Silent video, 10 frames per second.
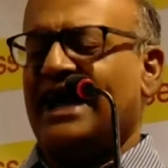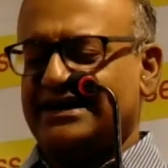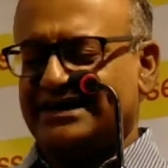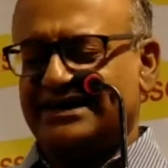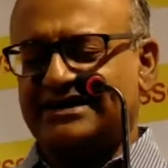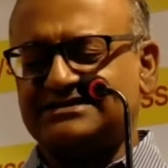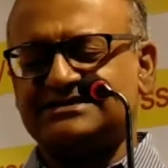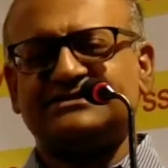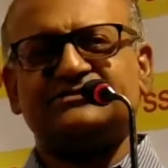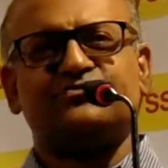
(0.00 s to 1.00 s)
and he
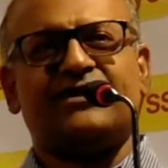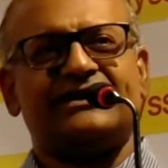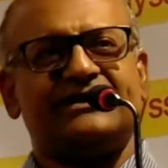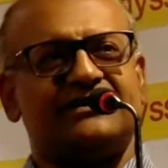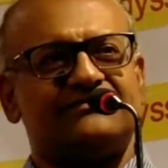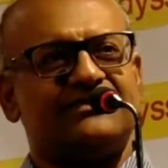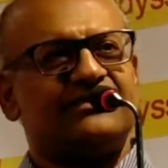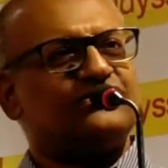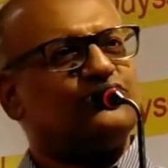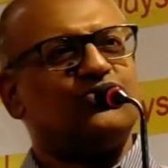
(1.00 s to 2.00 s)
hisses into my ear,
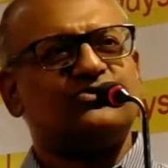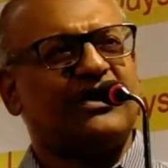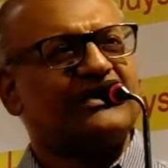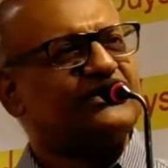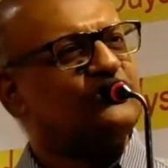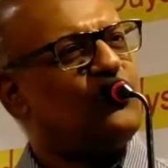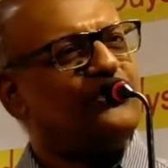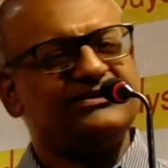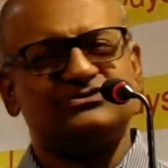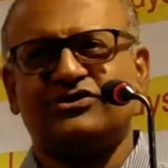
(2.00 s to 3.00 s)
don't worry,
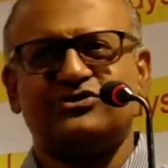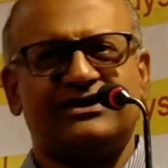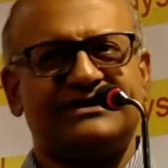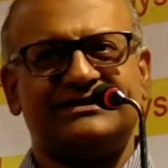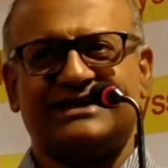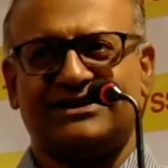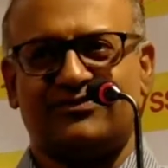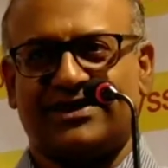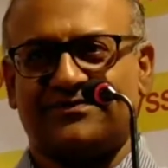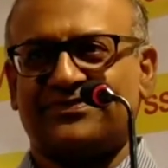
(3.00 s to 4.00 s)
nobody is going to read it
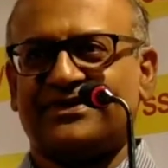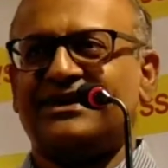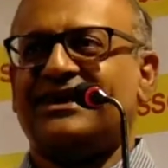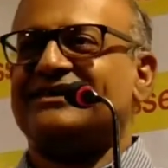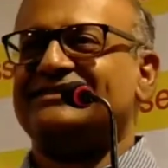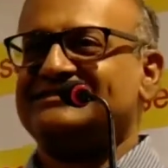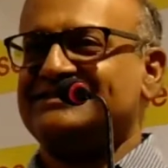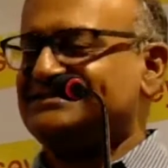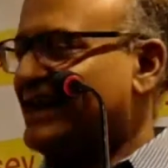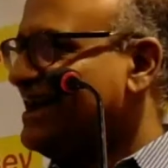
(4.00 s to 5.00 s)
anyway. This
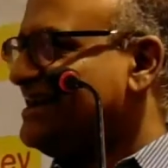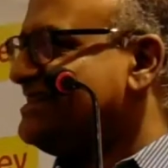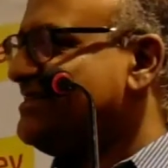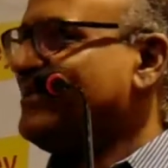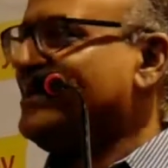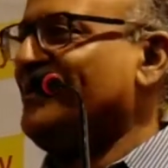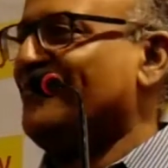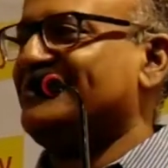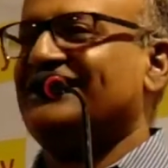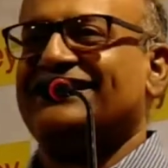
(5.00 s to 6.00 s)
is right in the middle
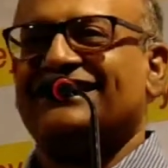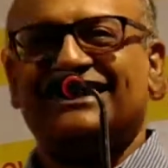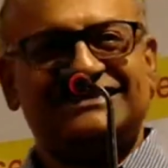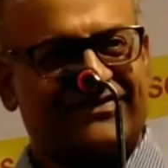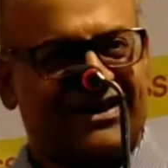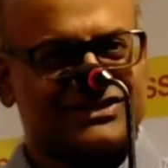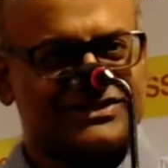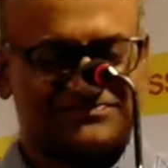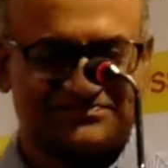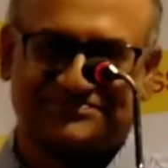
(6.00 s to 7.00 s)
of the release function.